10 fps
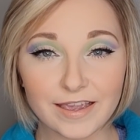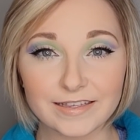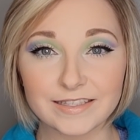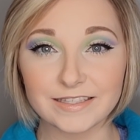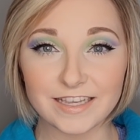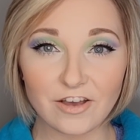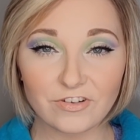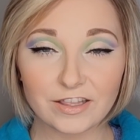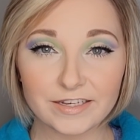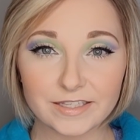It's
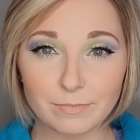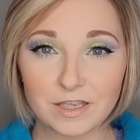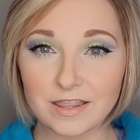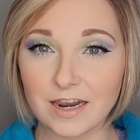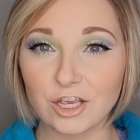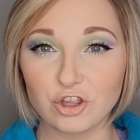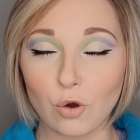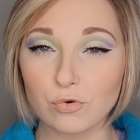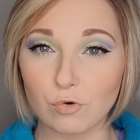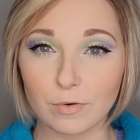definitely something that I
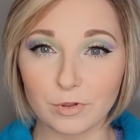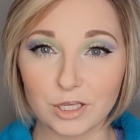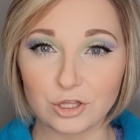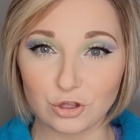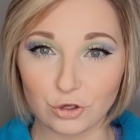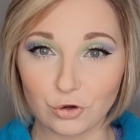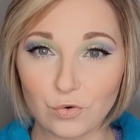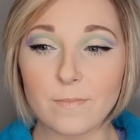don't normally do.